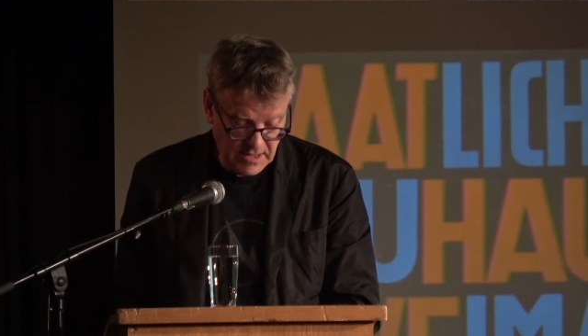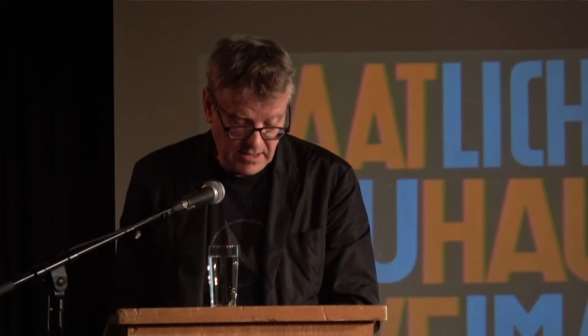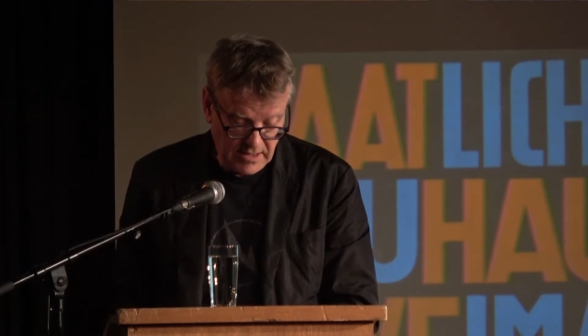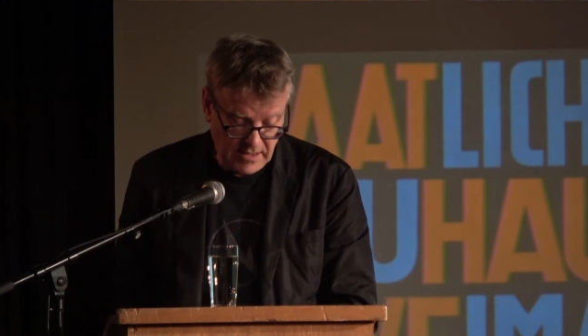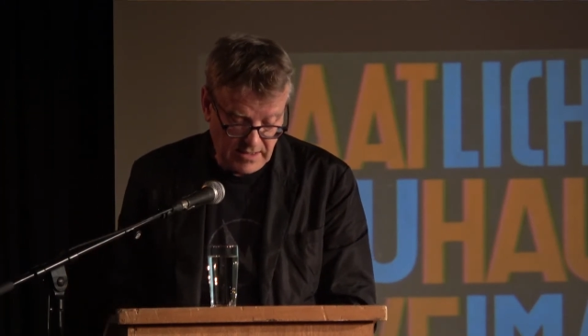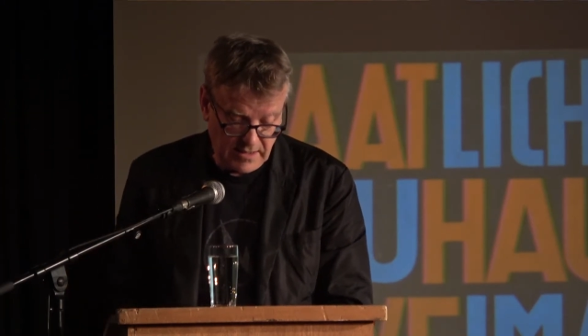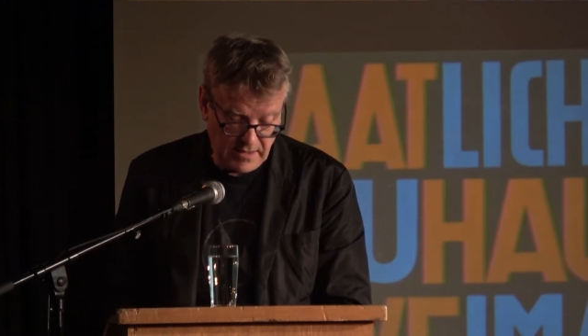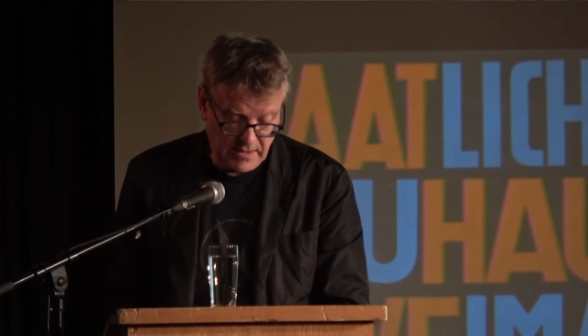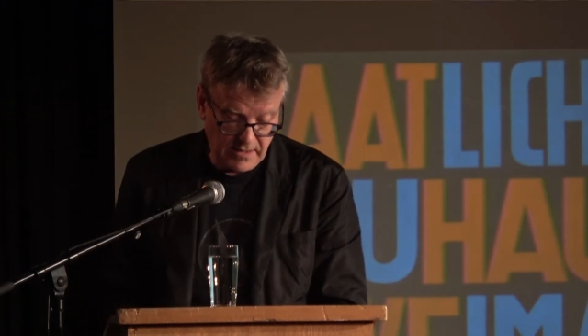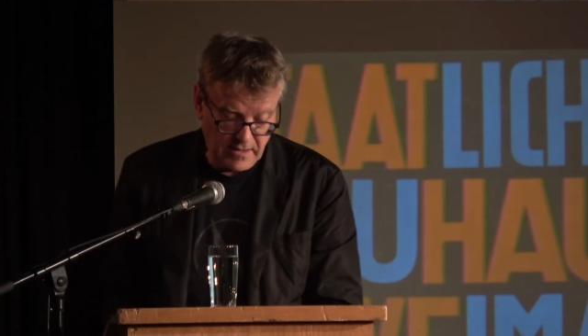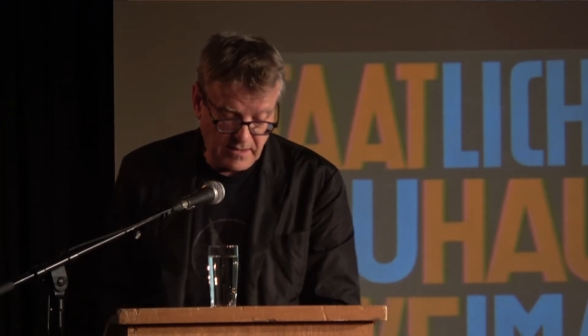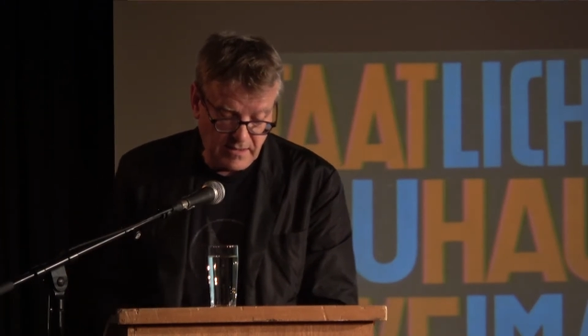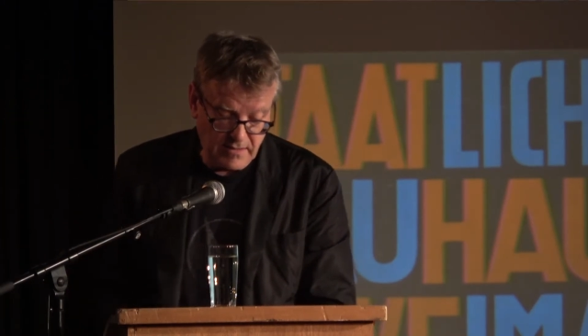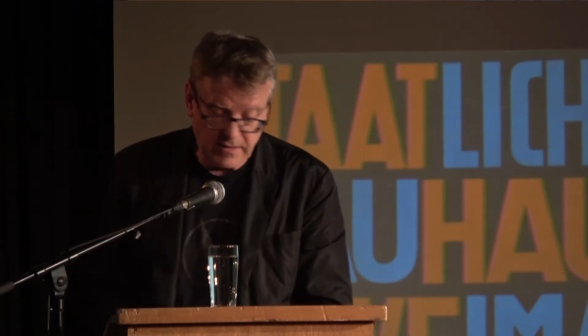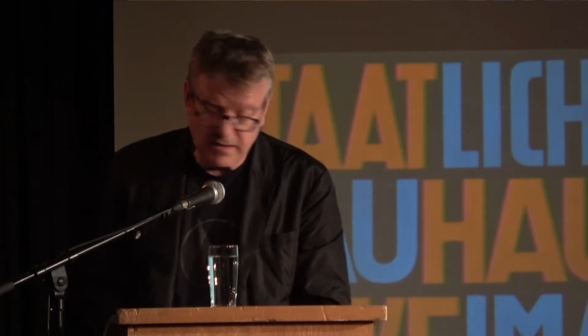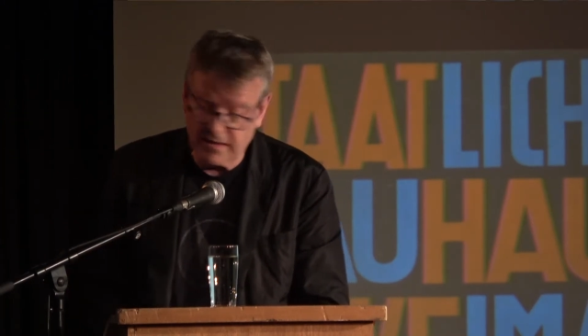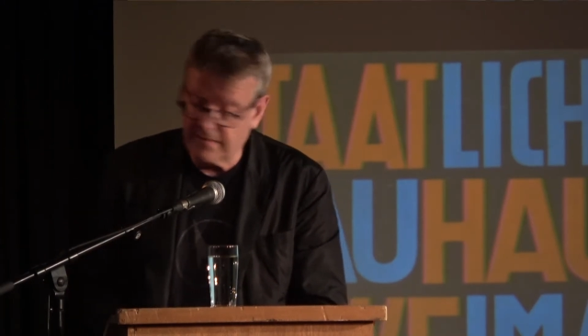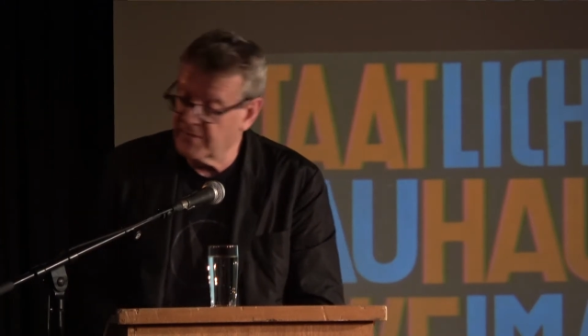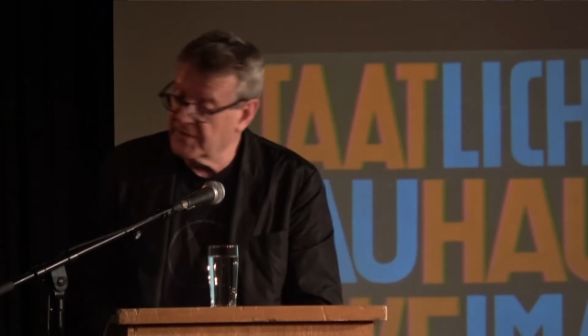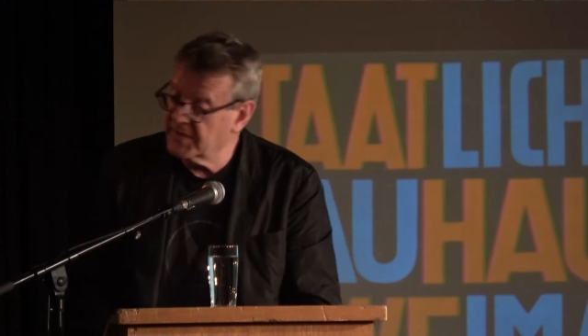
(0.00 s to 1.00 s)

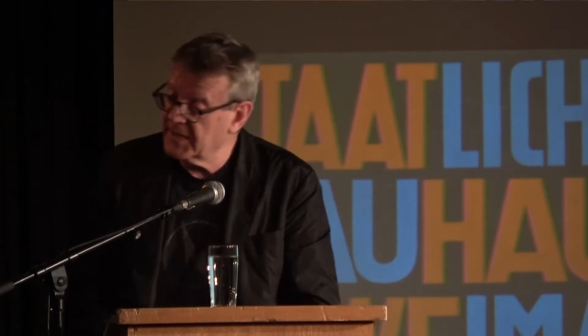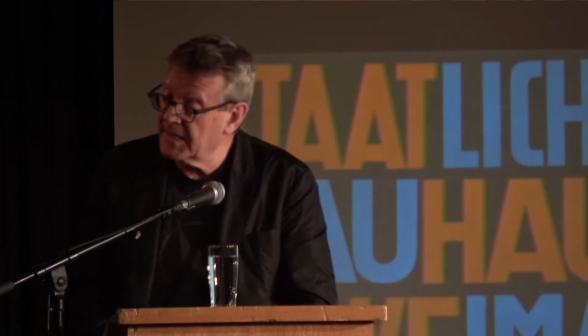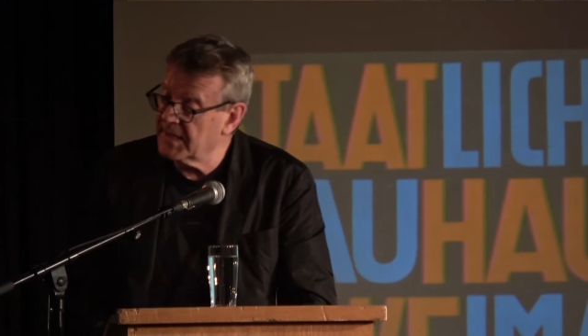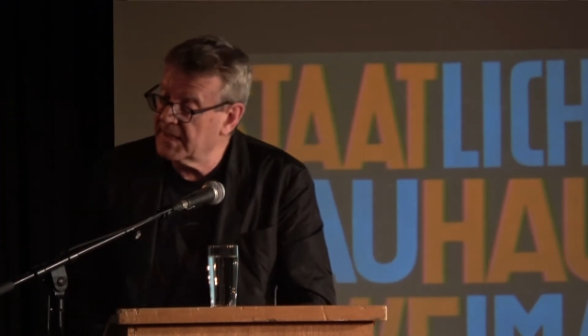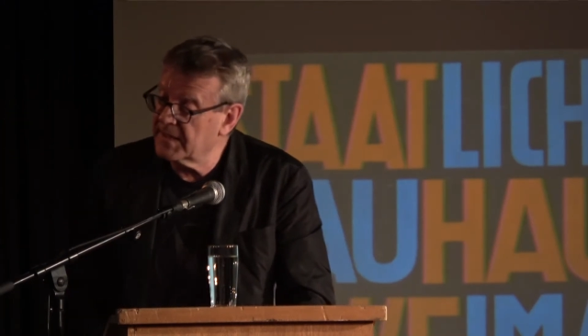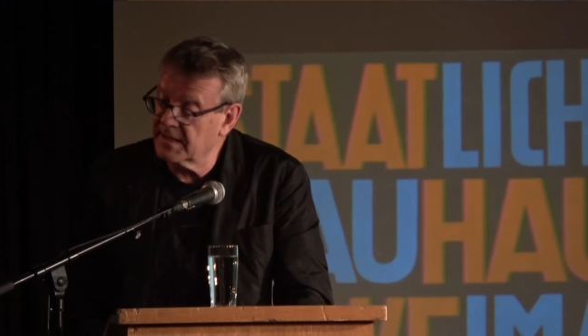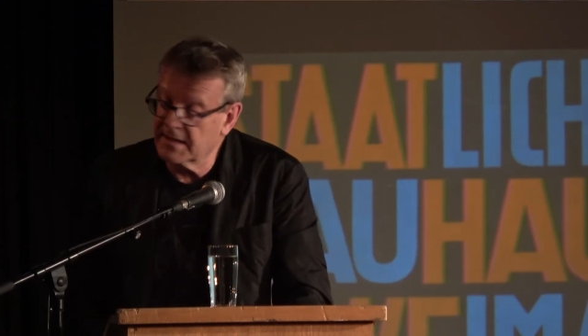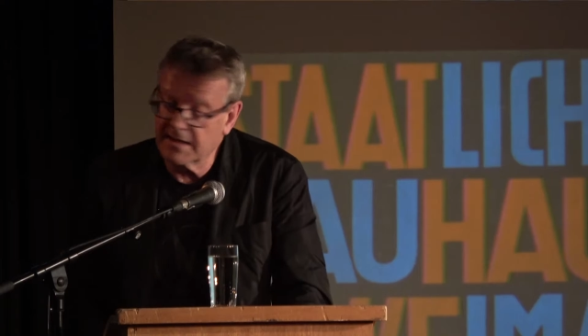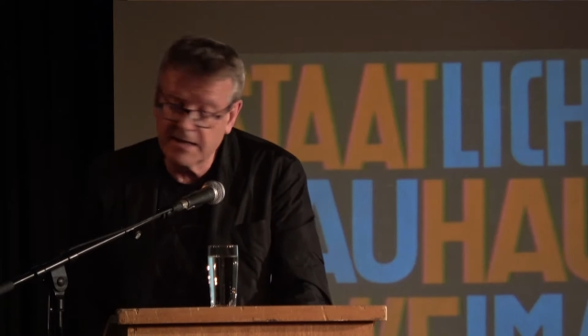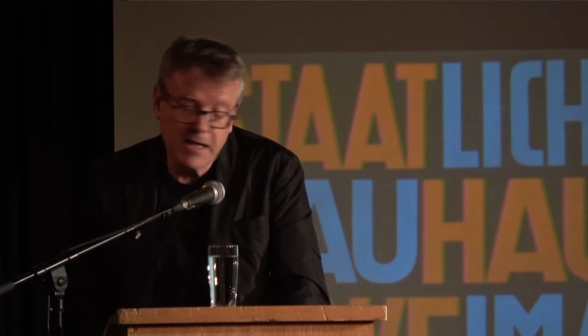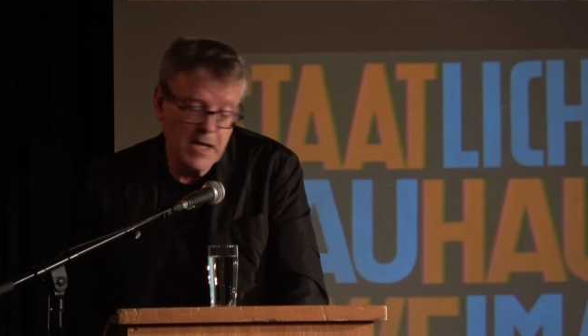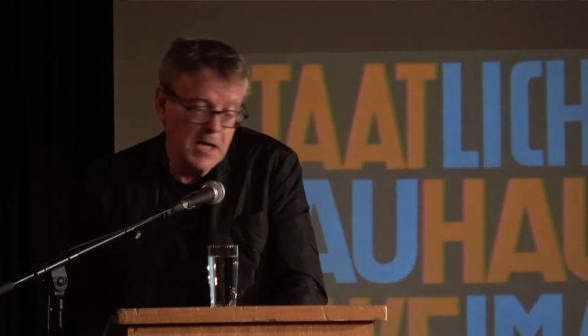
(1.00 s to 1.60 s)
of identity.